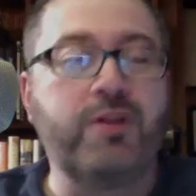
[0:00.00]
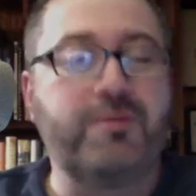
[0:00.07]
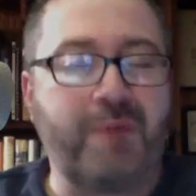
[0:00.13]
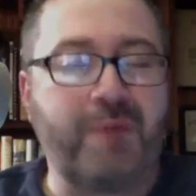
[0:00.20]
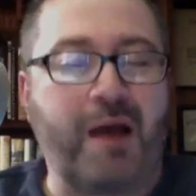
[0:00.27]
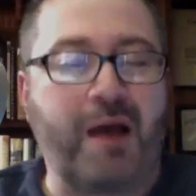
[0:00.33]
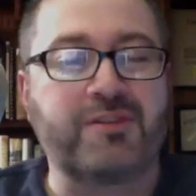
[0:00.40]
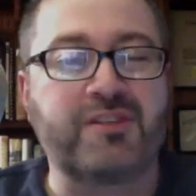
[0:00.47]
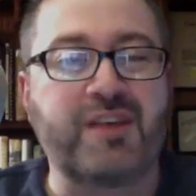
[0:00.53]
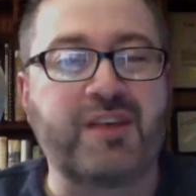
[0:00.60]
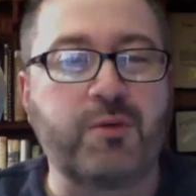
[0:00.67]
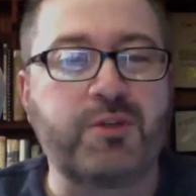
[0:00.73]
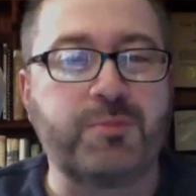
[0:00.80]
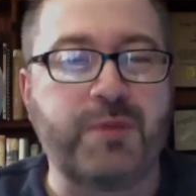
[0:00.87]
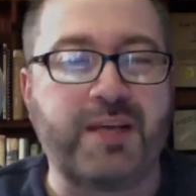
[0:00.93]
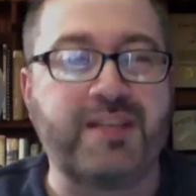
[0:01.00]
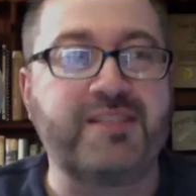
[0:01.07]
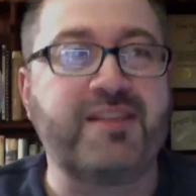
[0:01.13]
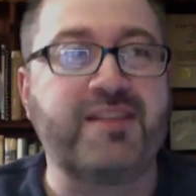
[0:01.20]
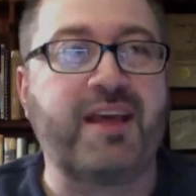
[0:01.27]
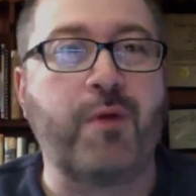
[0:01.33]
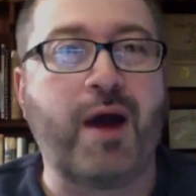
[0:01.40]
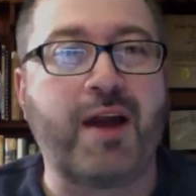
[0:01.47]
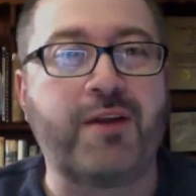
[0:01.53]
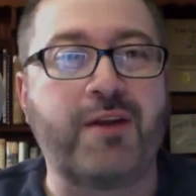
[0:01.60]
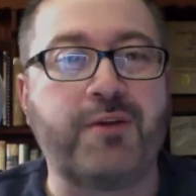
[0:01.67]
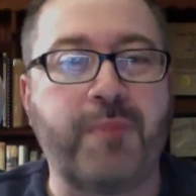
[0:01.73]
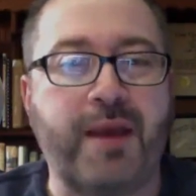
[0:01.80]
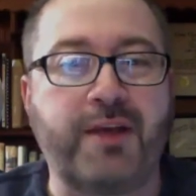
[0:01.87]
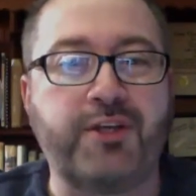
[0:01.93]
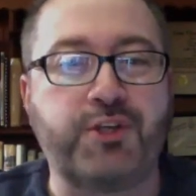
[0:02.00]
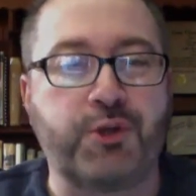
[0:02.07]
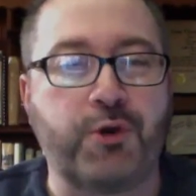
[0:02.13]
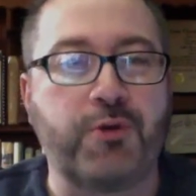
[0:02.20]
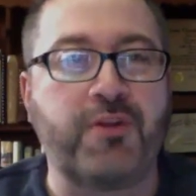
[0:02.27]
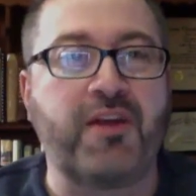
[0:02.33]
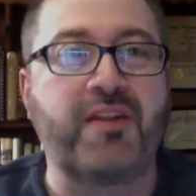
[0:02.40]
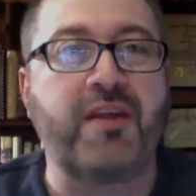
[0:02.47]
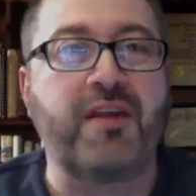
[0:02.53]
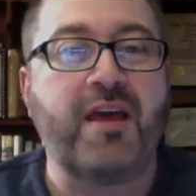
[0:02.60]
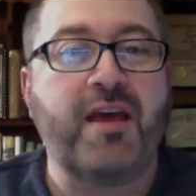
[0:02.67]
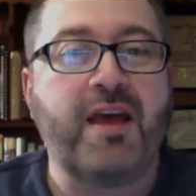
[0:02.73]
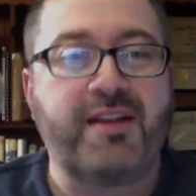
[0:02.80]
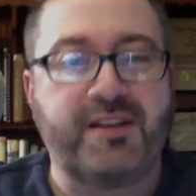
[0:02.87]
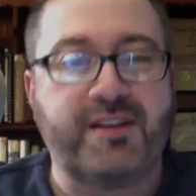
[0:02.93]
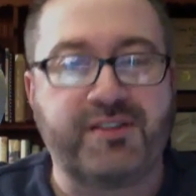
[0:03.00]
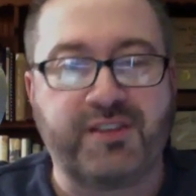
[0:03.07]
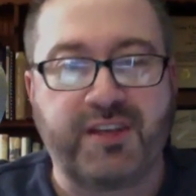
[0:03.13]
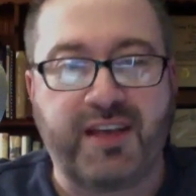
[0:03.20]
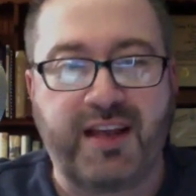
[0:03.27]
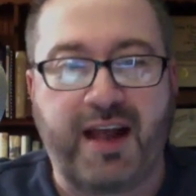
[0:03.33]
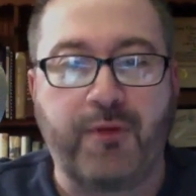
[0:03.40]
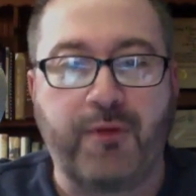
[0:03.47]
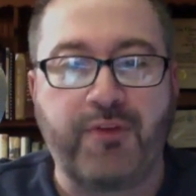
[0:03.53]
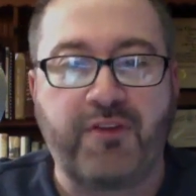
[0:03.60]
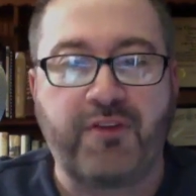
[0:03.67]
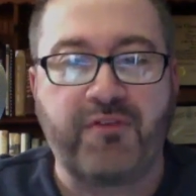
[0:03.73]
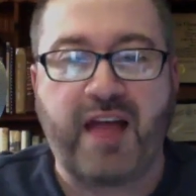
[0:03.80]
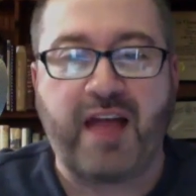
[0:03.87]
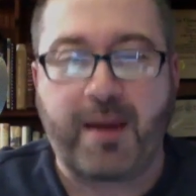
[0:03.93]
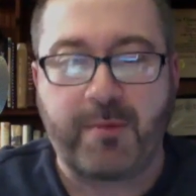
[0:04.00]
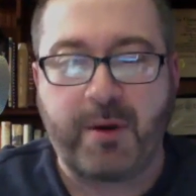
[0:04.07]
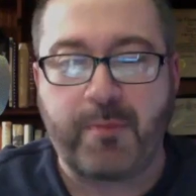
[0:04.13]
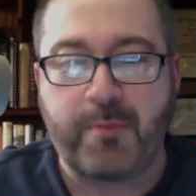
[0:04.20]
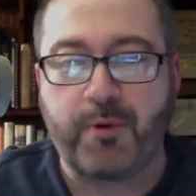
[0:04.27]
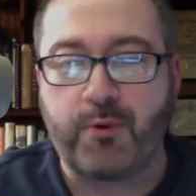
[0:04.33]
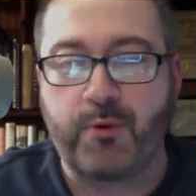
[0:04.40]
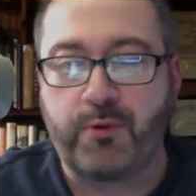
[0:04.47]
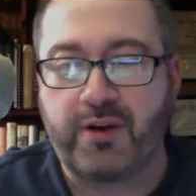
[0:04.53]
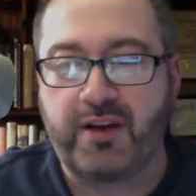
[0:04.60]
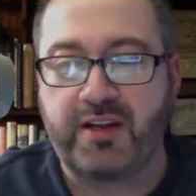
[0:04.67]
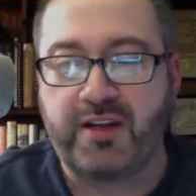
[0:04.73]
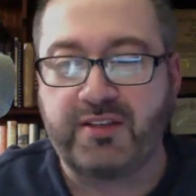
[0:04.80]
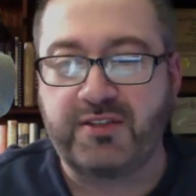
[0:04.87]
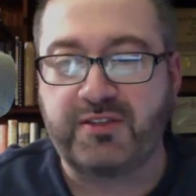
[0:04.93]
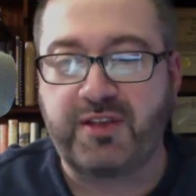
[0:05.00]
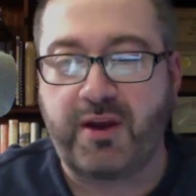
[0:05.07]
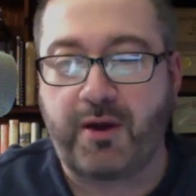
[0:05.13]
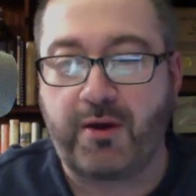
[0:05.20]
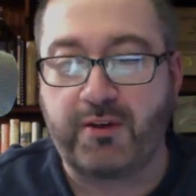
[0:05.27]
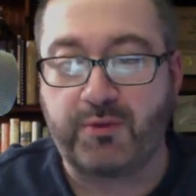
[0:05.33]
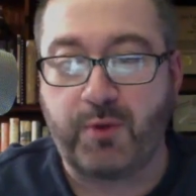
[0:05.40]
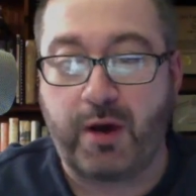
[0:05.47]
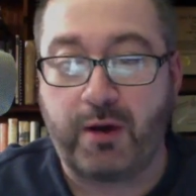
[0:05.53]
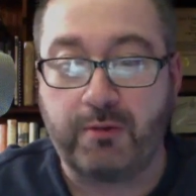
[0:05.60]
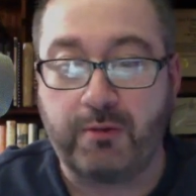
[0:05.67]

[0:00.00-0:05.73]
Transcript: I was to say, which means they wanted to make sure that it doesn't get out that Vladimir Putin is there as well.